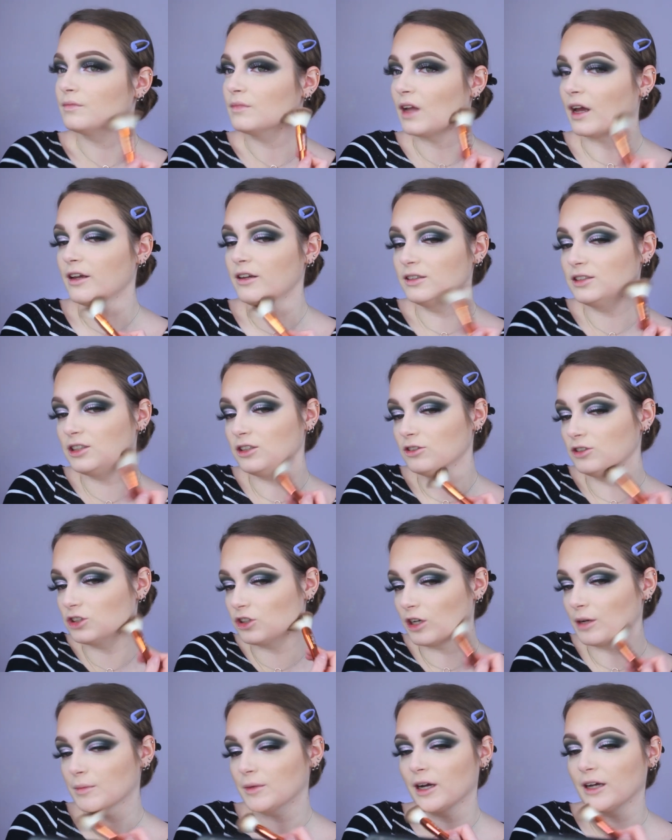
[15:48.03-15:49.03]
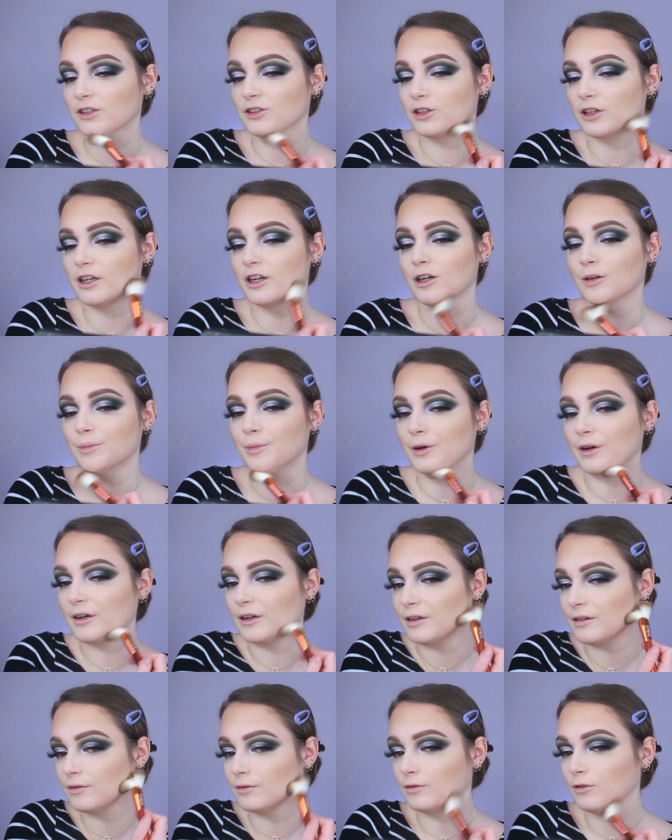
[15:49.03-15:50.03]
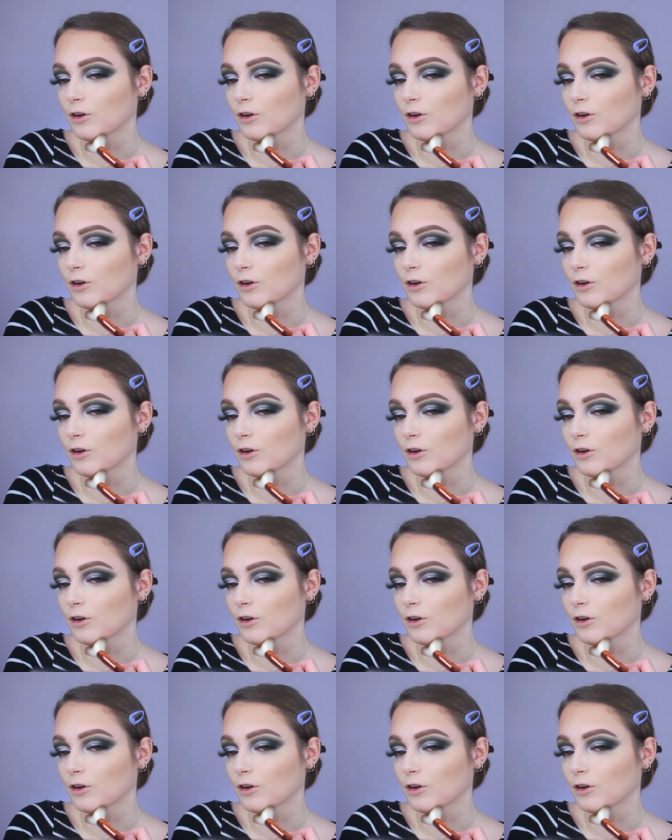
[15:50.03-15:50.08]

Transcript: I used to use cream contour here, but